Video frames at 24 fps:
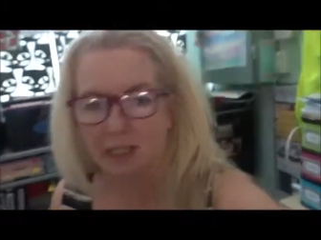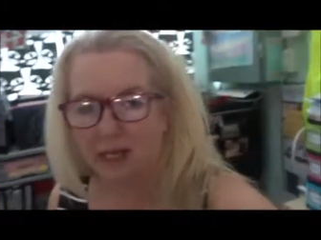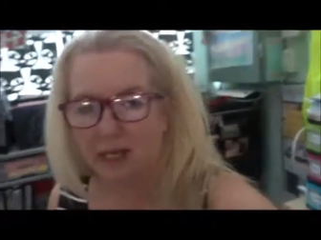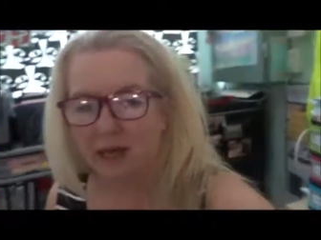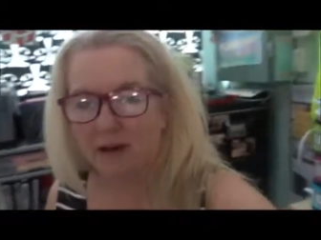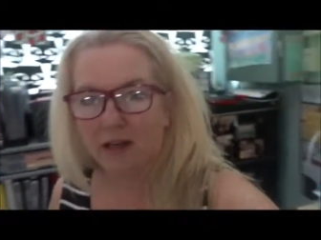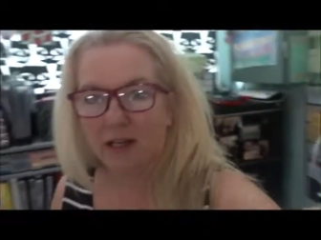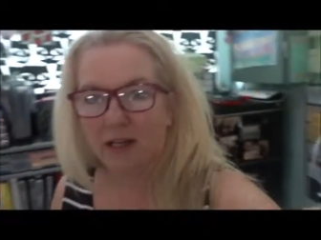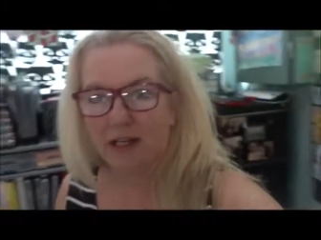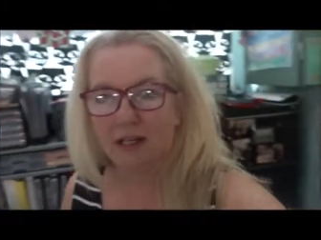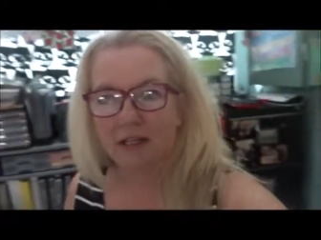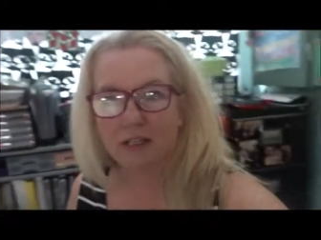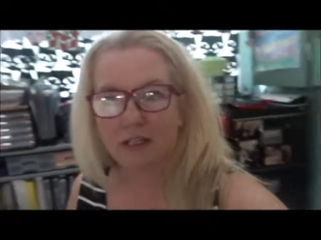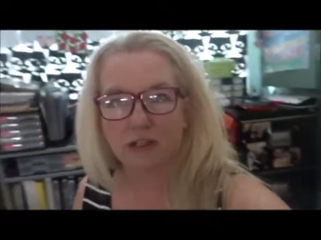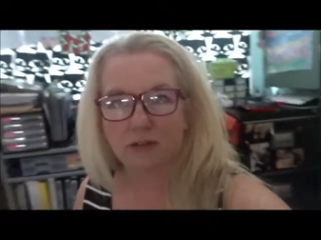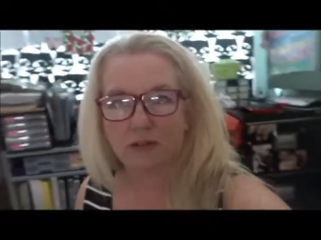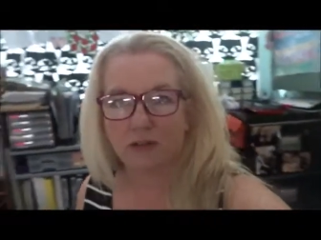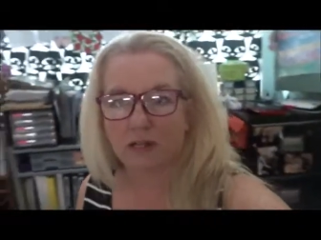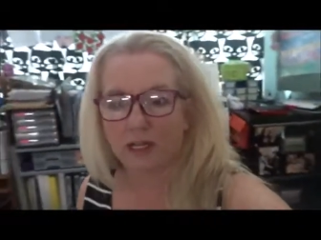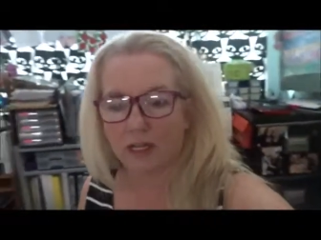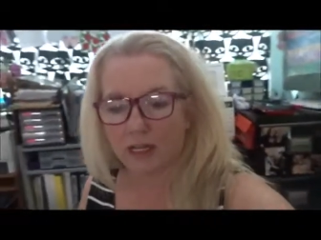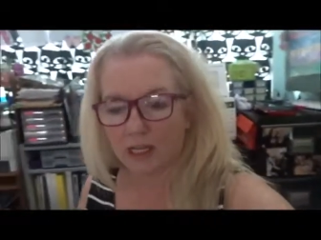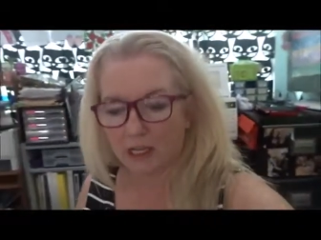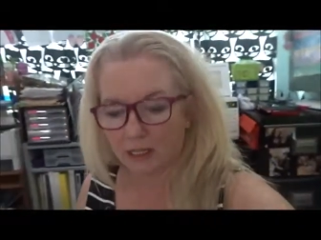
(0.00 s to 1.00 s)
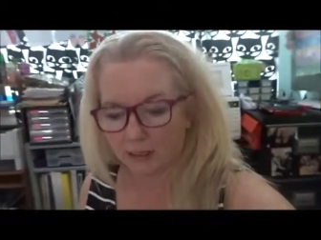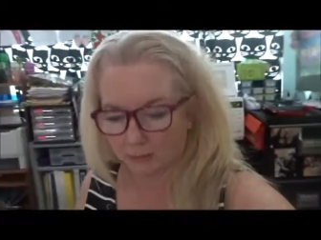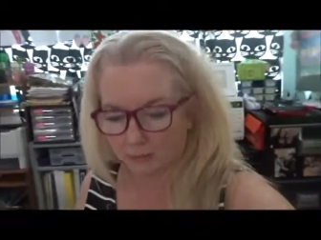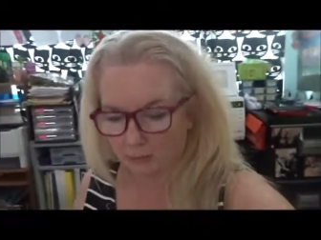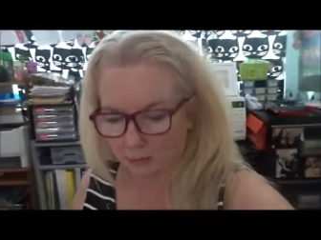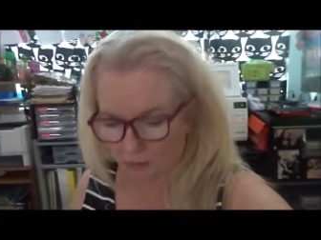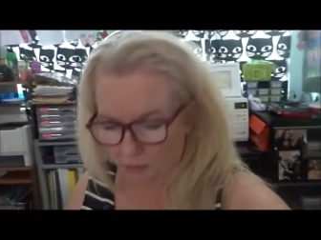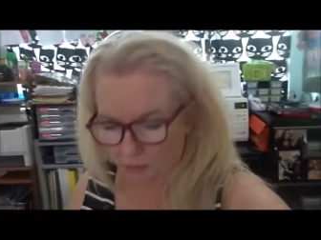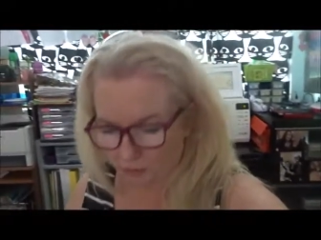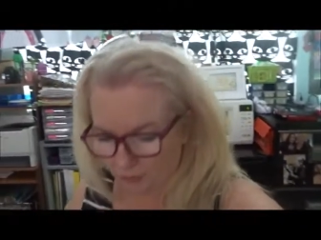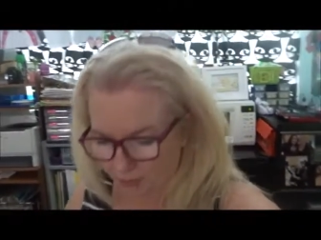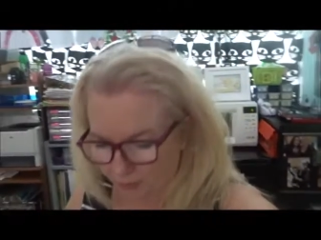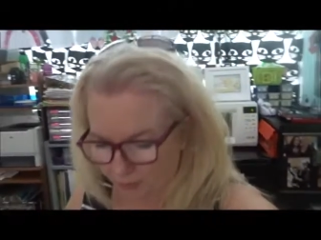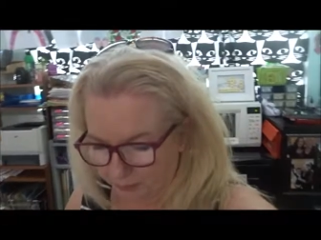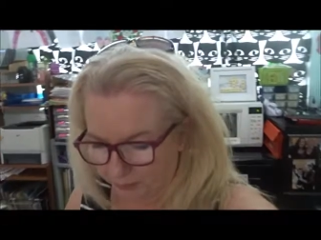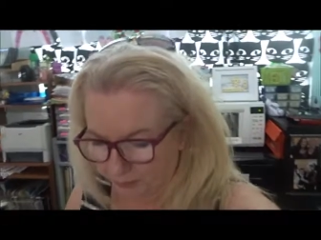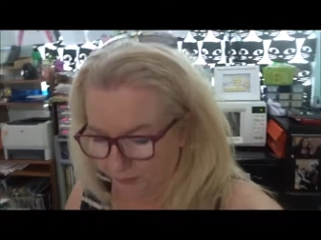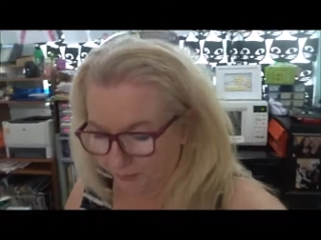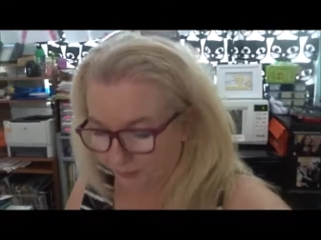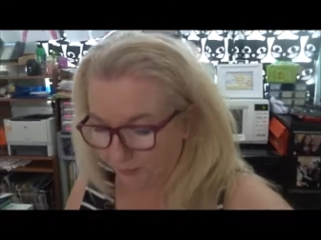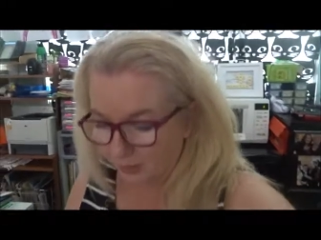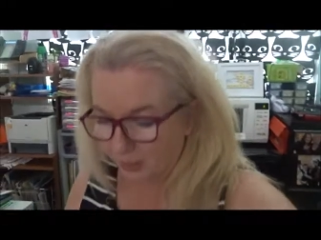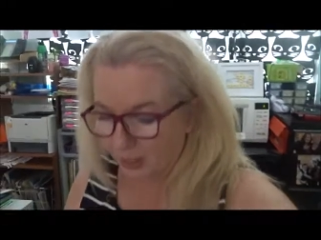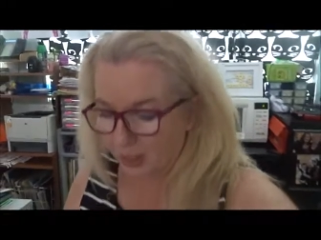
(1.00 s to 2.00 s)
our English reading program.
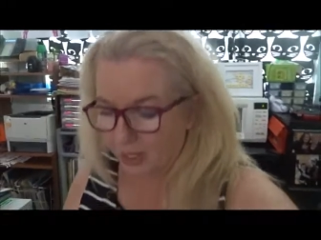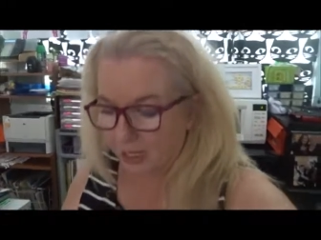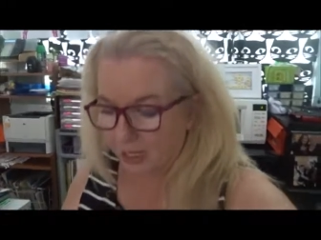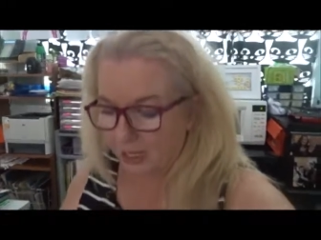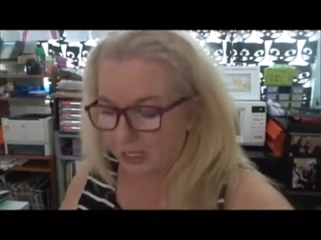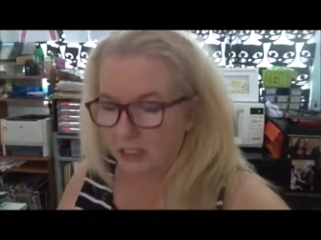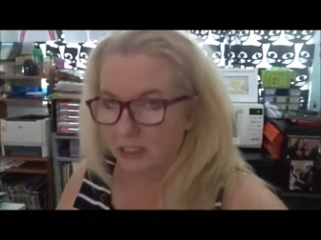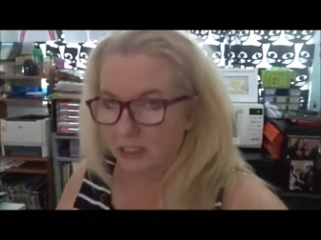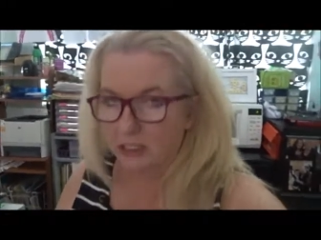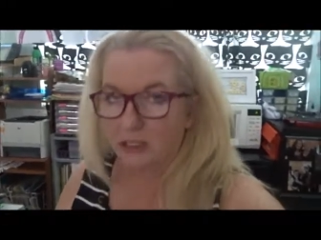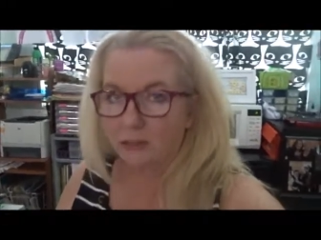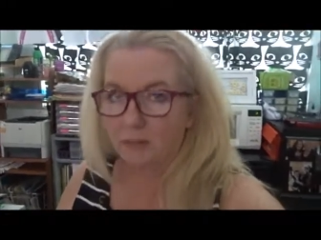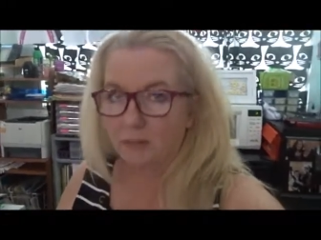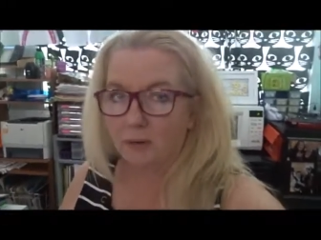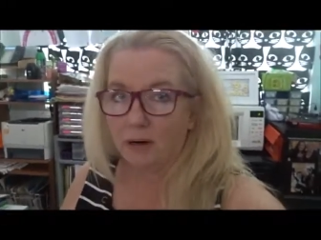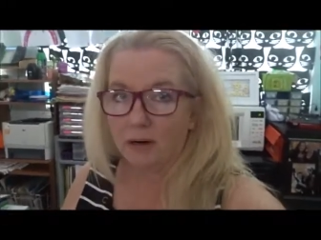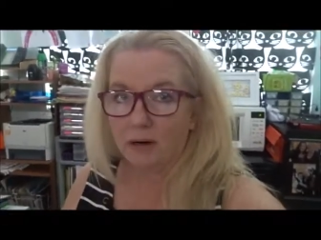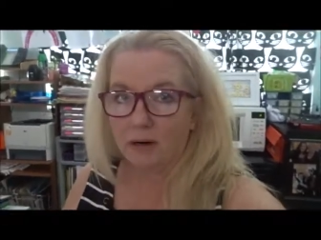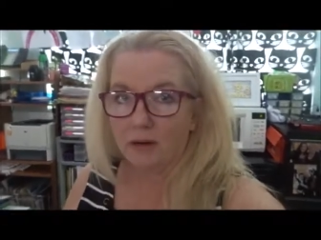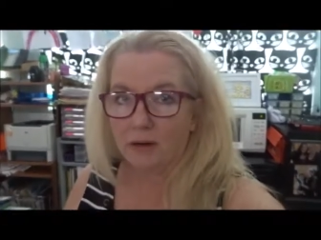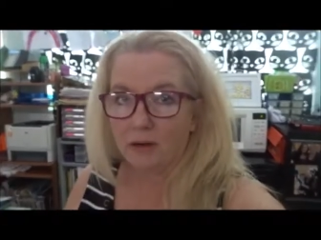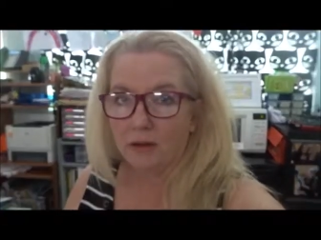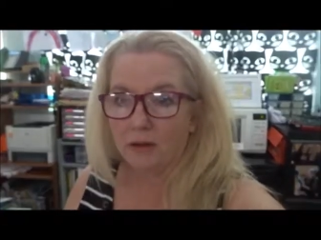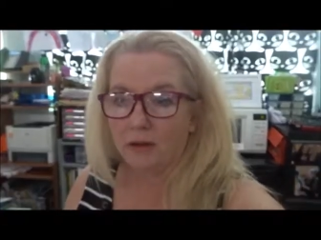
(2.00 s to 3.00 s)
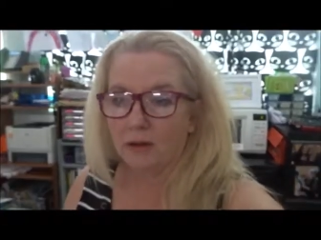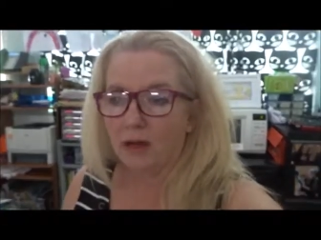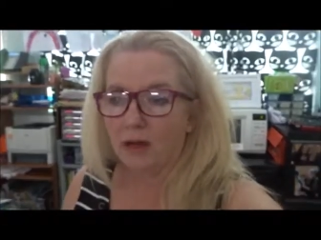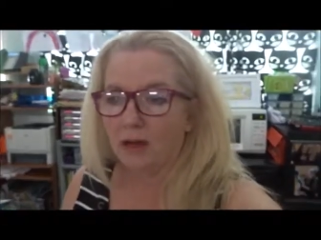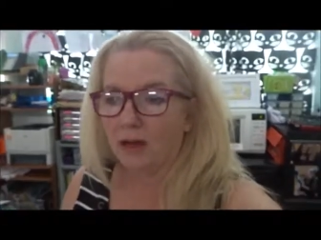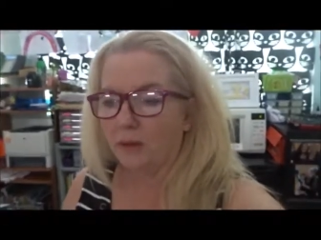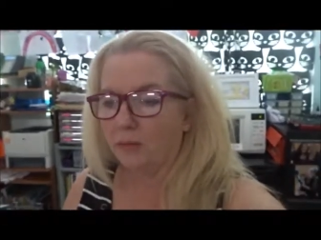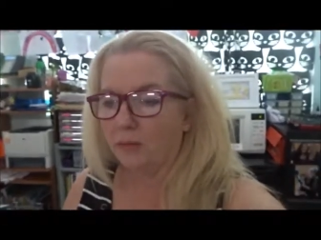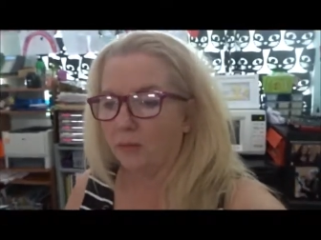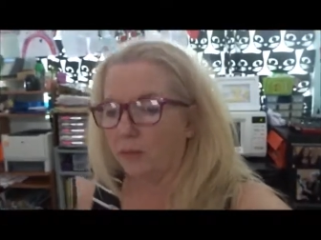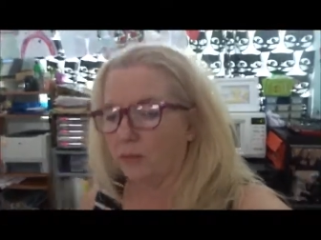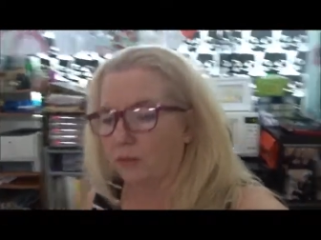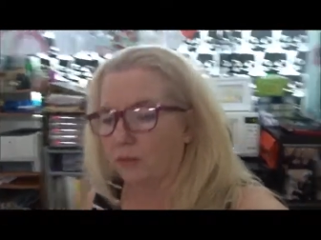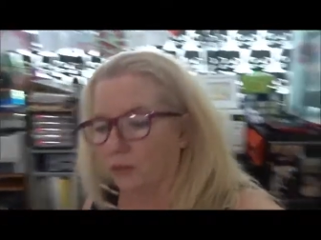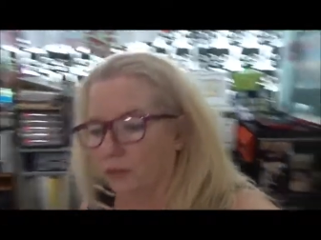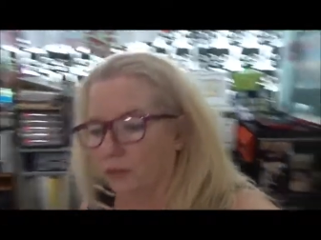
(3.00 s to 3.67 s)
So tomorrow I want